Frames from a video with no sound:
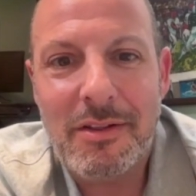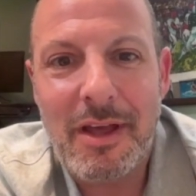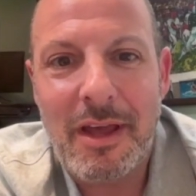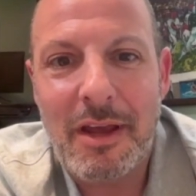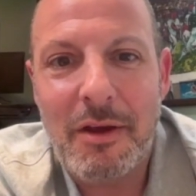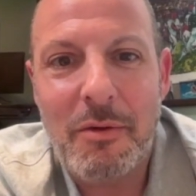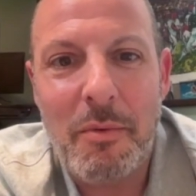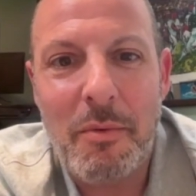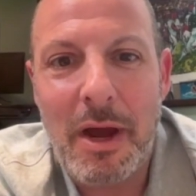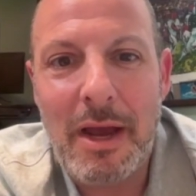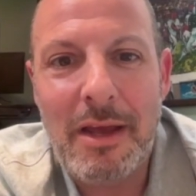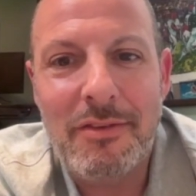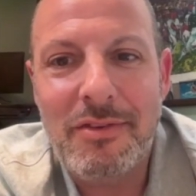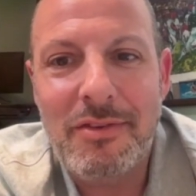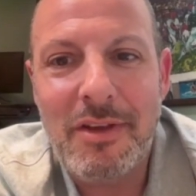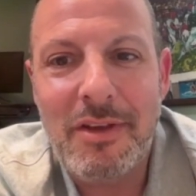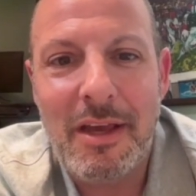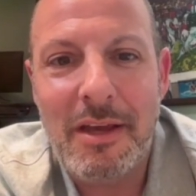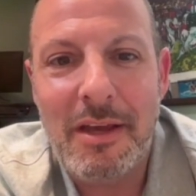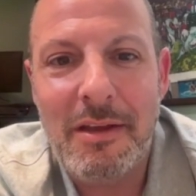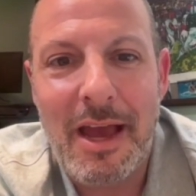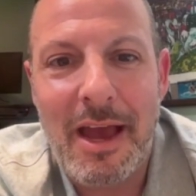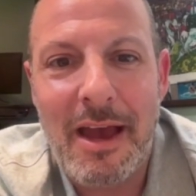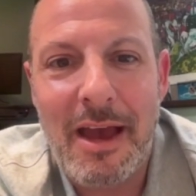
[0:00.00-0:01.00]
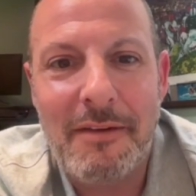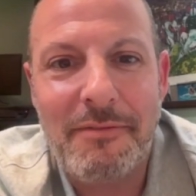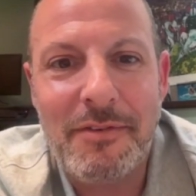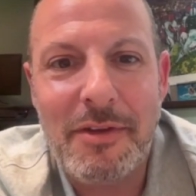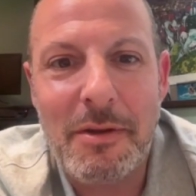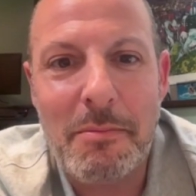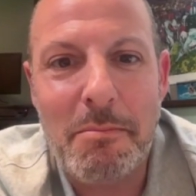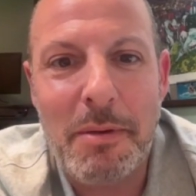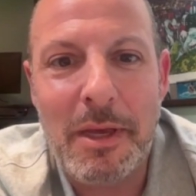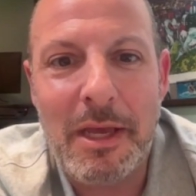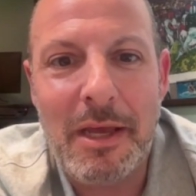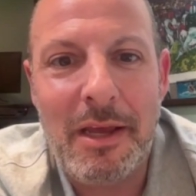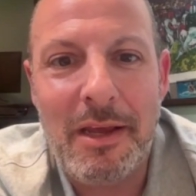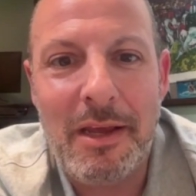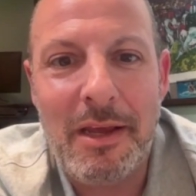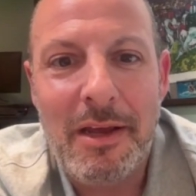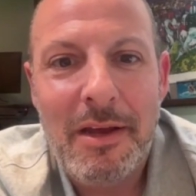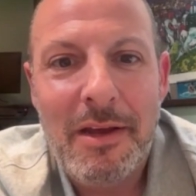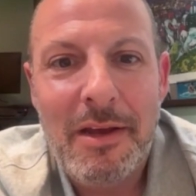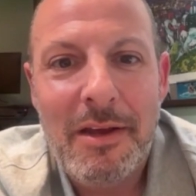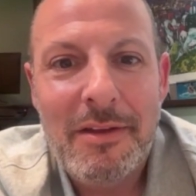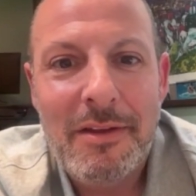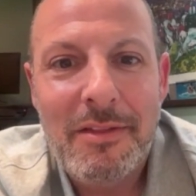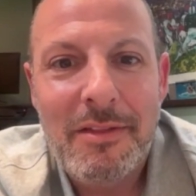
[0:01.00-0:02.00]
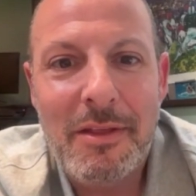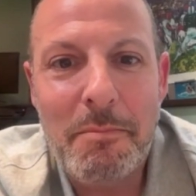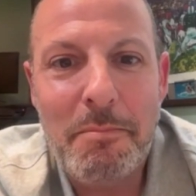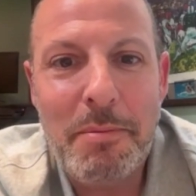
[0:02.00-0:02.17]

Like, why does it have to be the